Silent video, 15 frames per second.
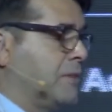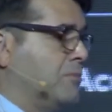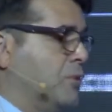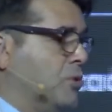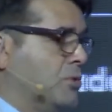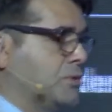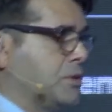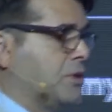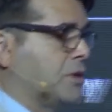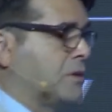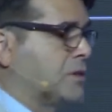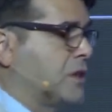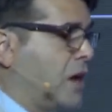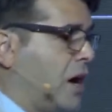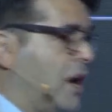malls look
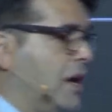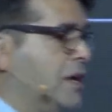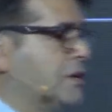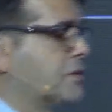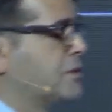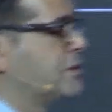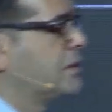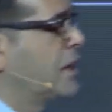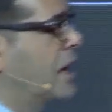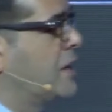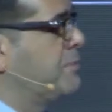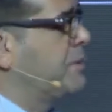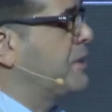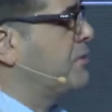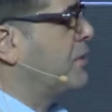tired and
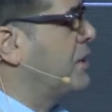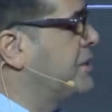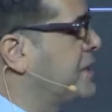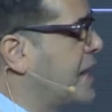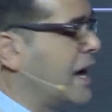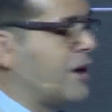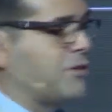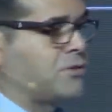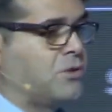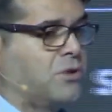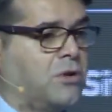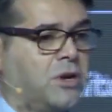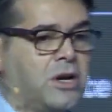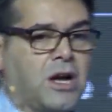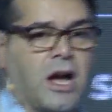a bit run down,
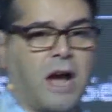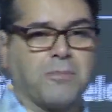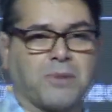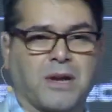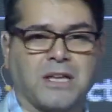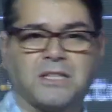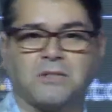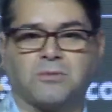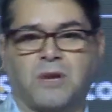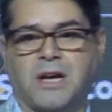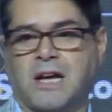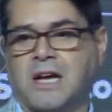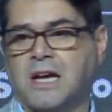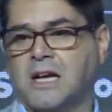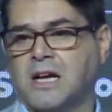or a place
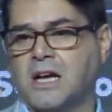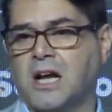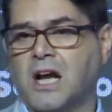where